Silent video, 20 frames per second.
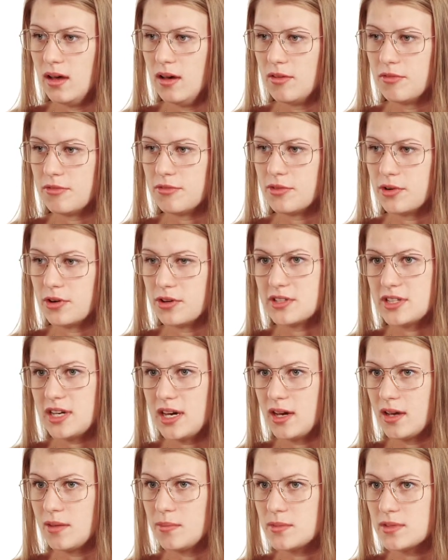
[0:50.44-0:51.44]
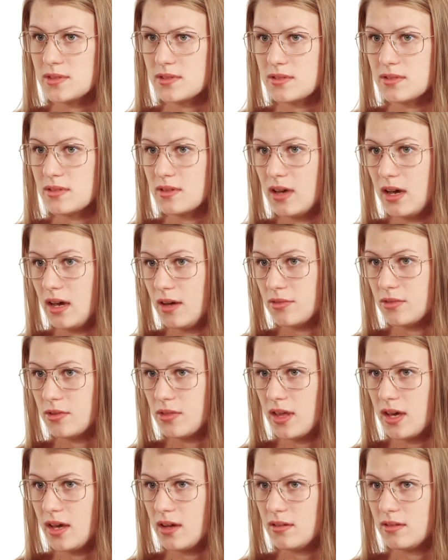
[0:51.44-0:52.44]
4 times after
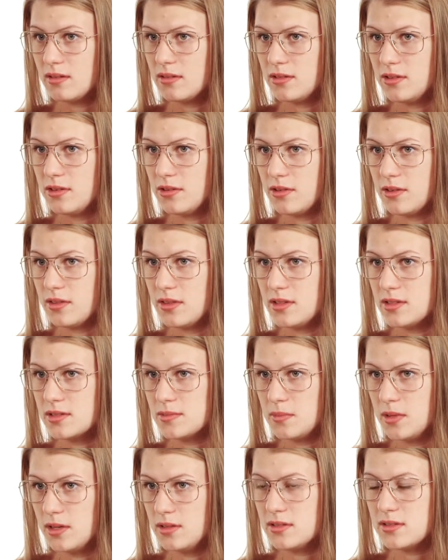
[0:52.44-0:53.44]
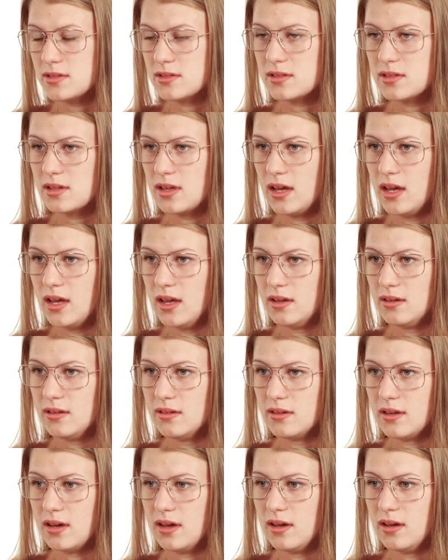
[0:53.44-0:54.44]
that during these months, and